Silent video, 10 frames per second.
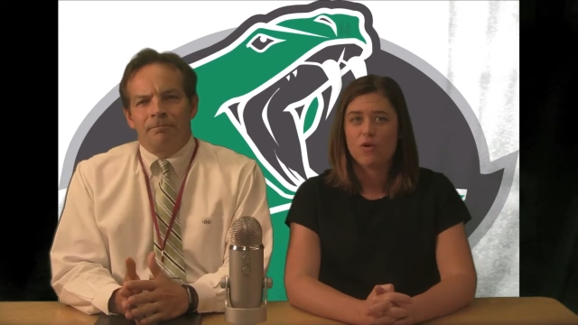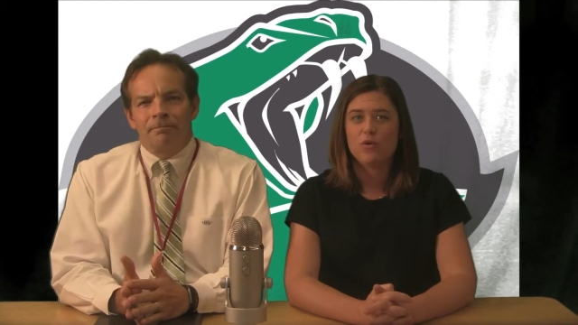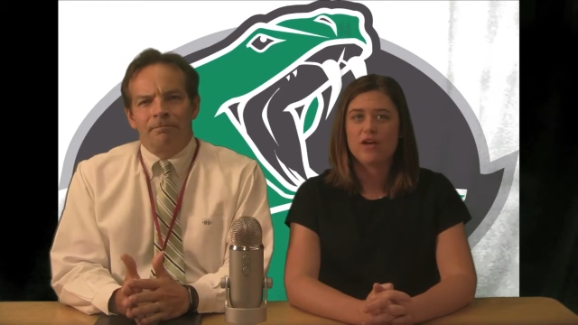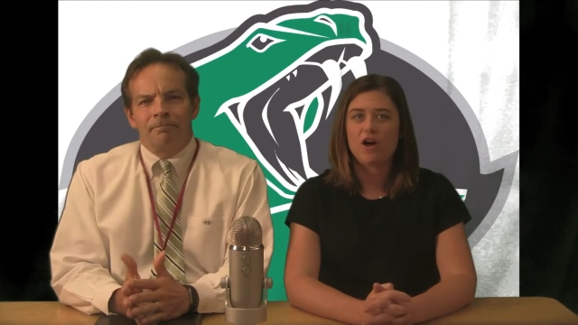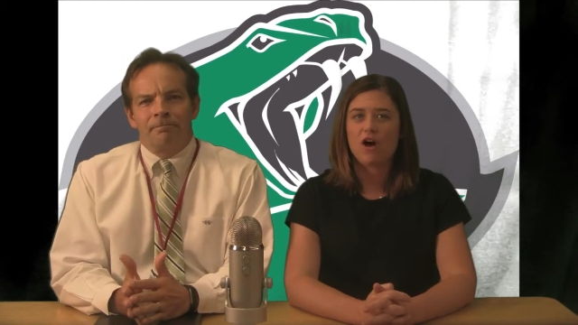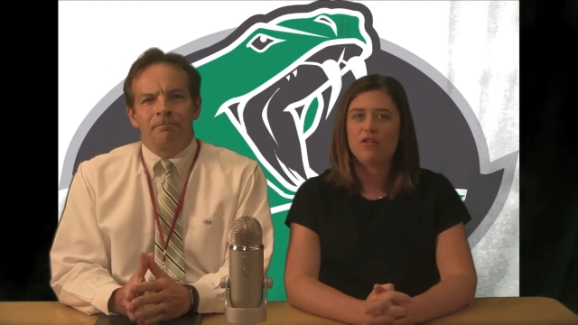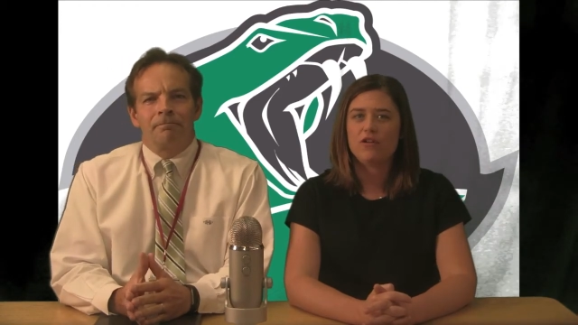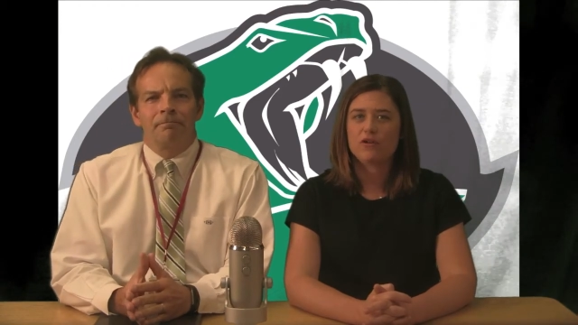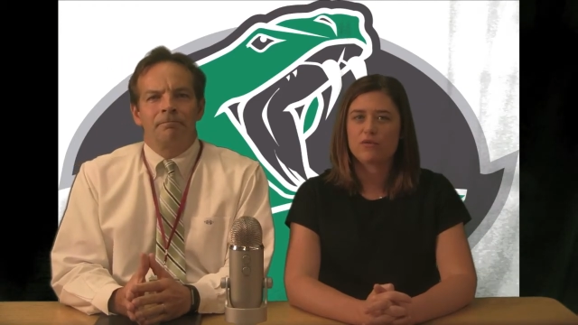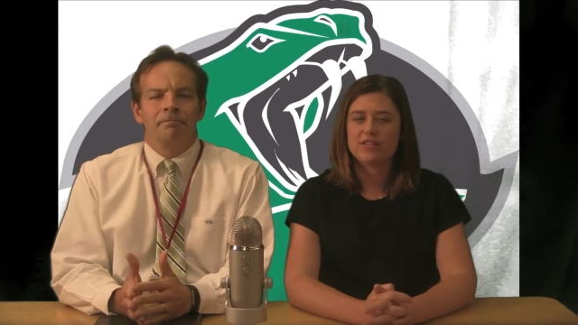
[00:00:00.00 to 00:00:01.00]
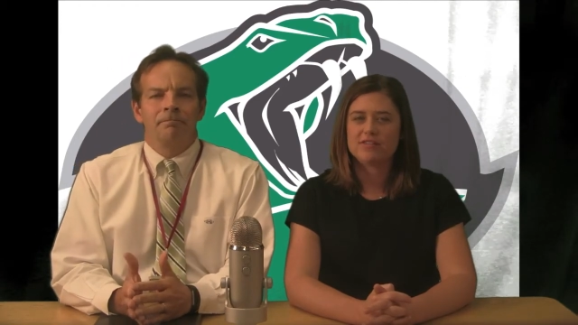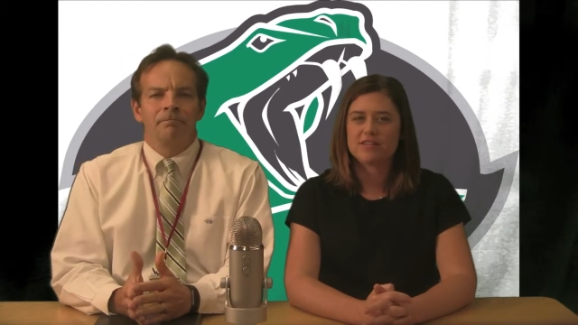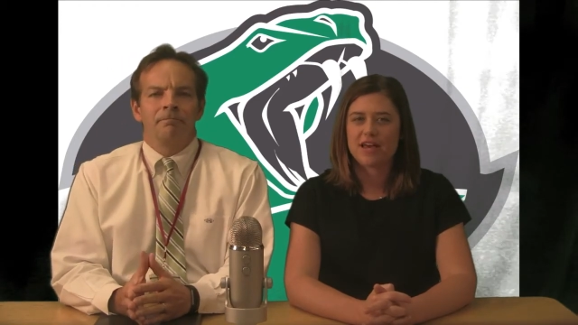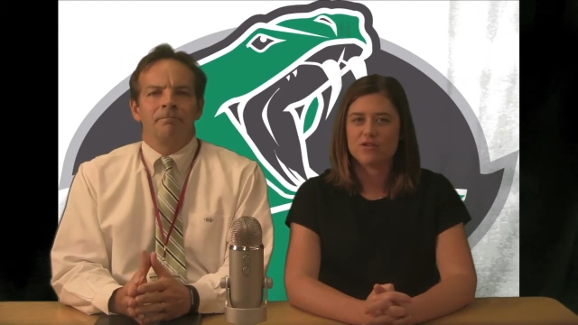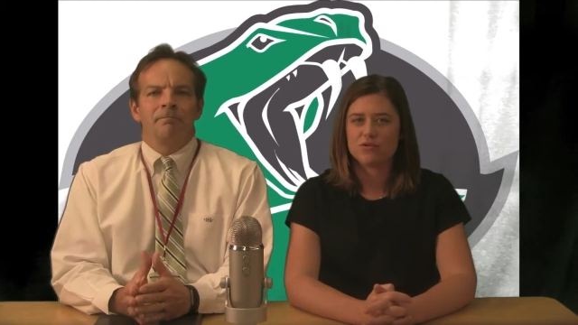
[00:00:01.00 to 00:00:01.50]
Speaker 1: We call the green
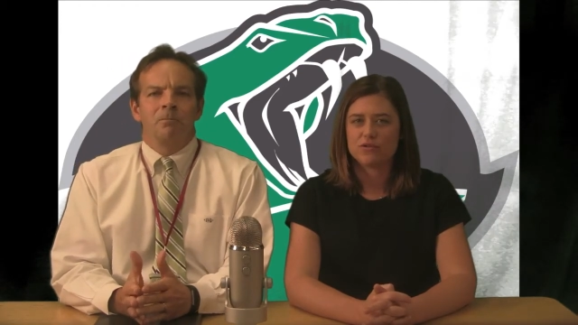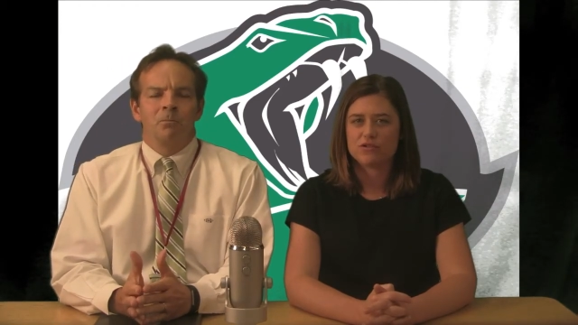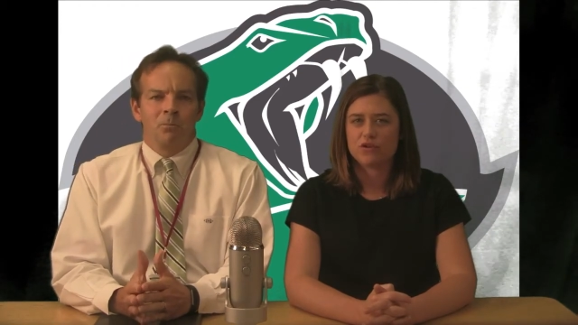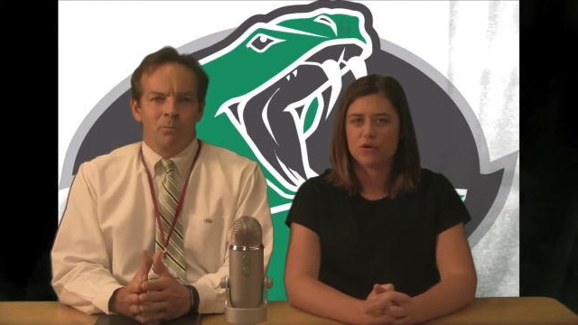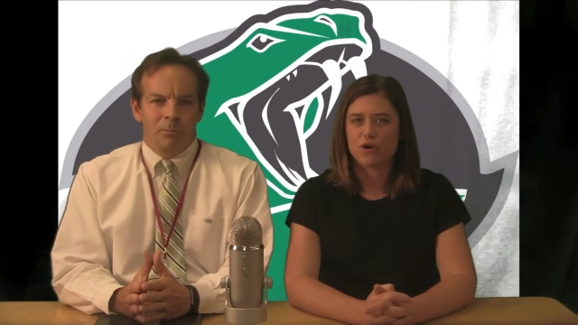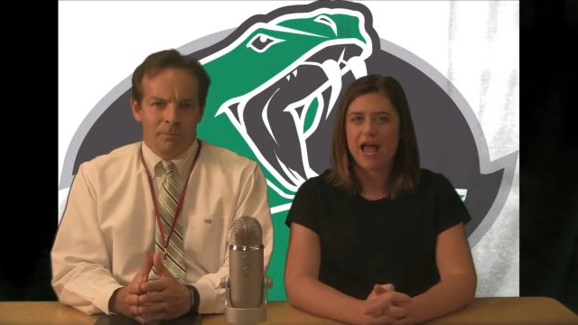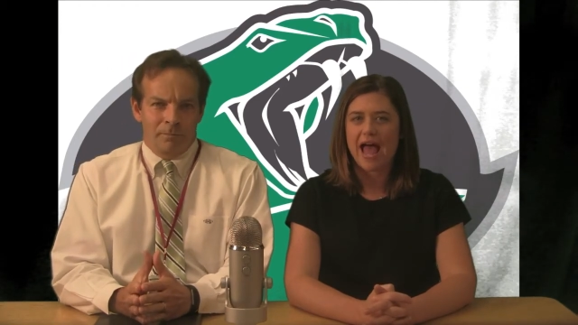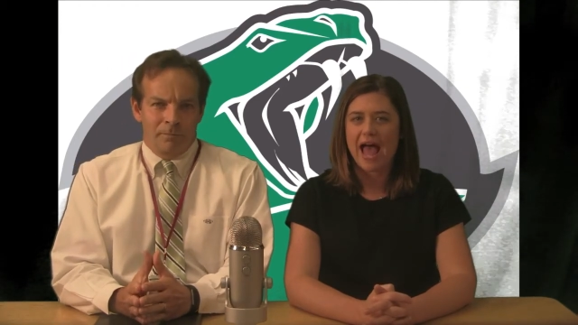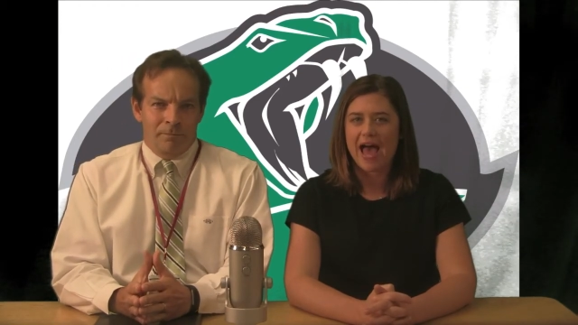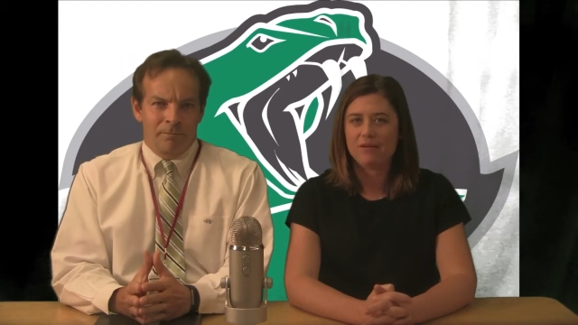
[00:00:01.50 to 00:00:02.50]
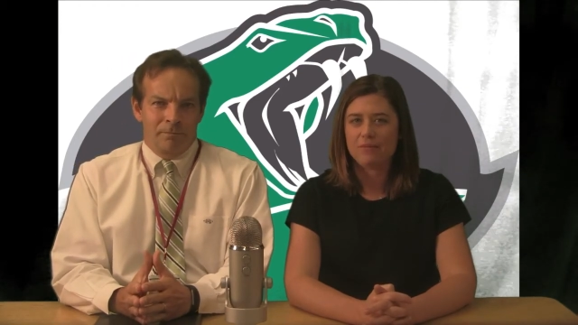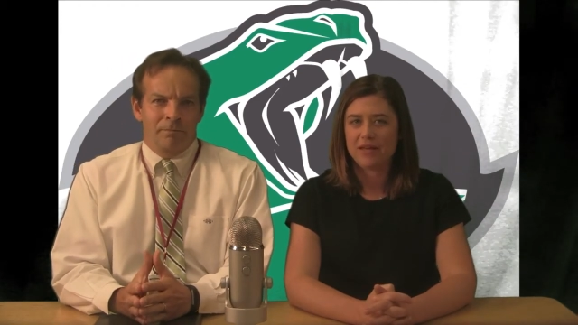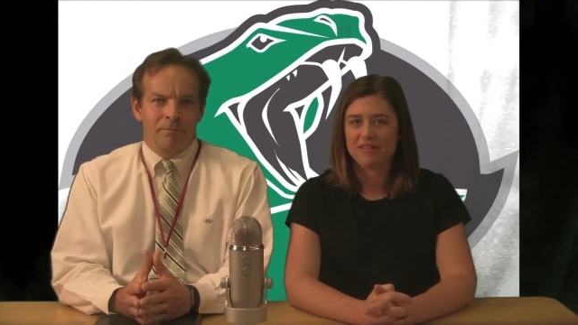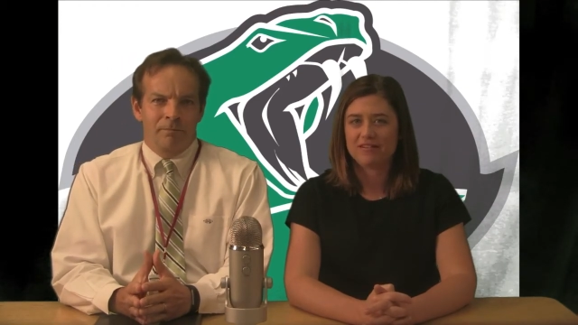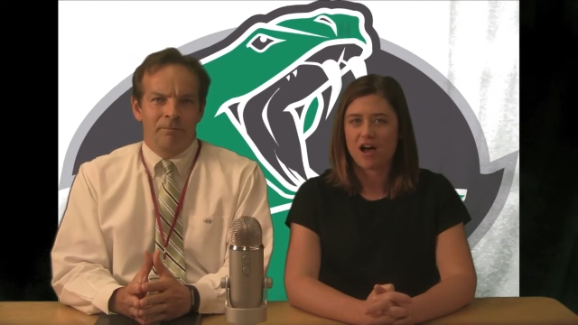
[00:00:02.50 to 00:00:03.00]
schedules your
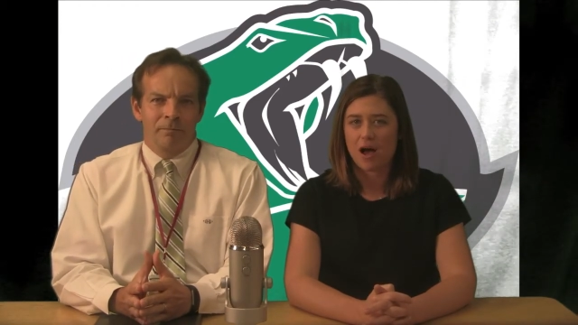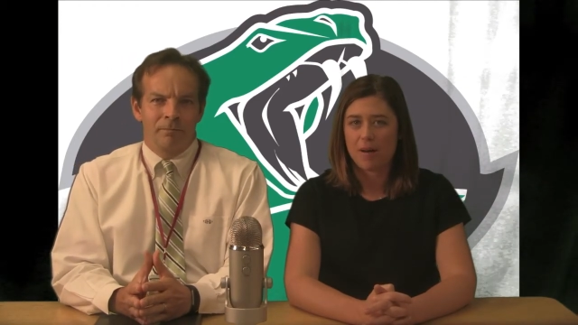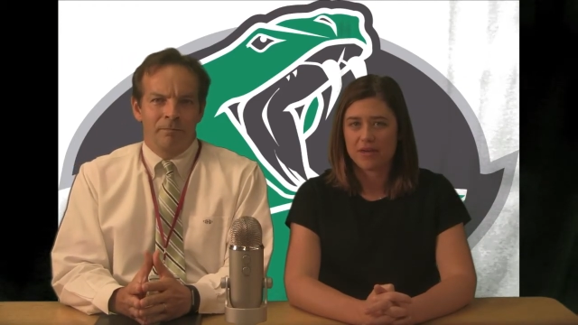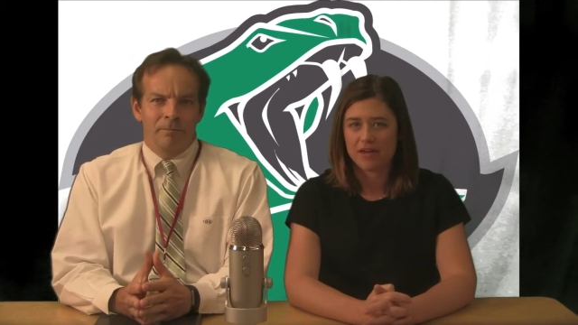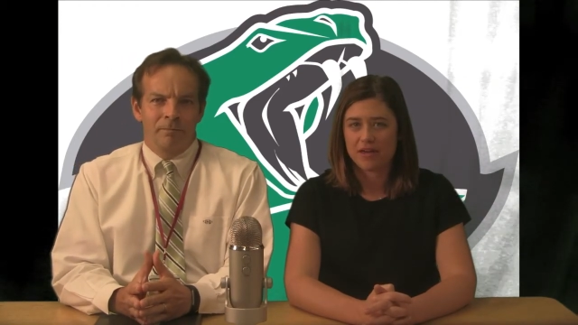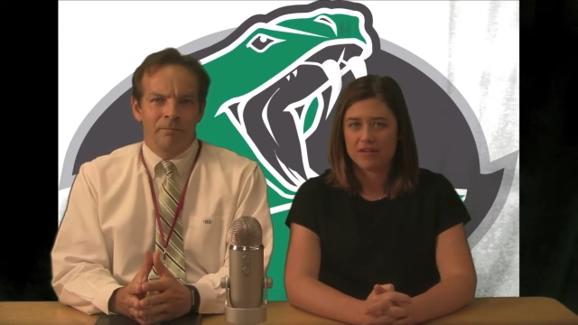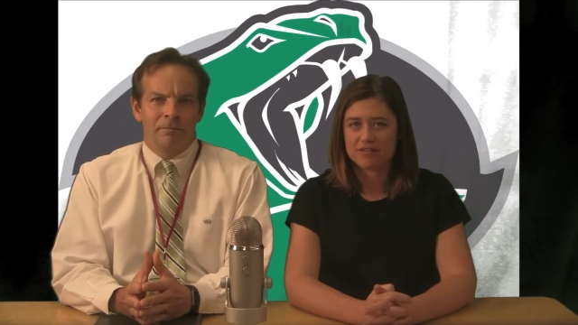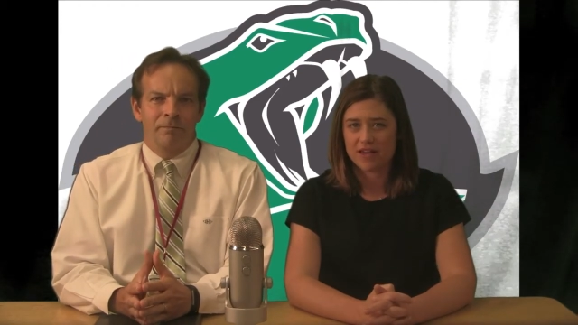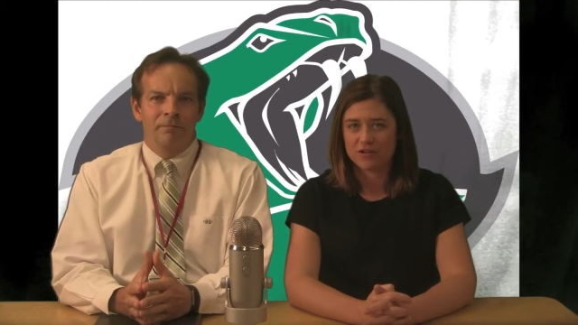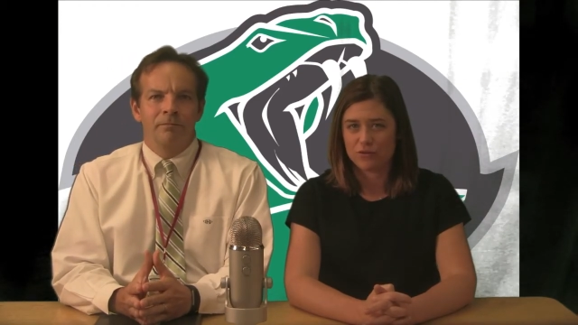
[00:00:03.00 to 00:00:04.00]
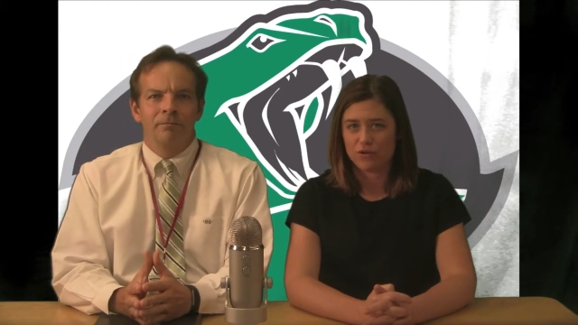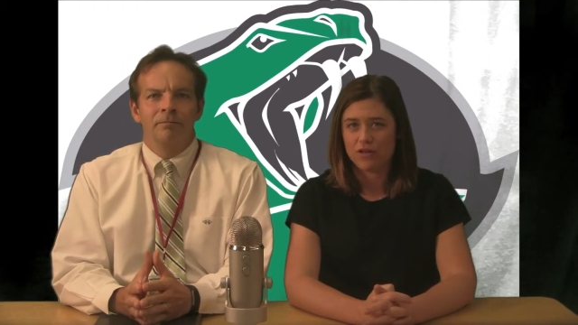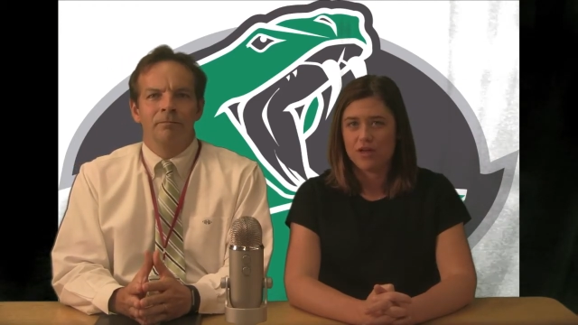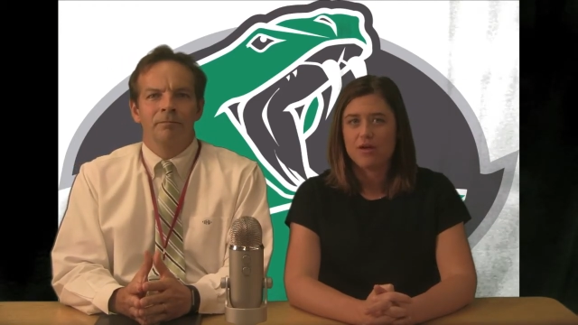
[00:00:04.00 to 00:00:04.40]
admit copy schedule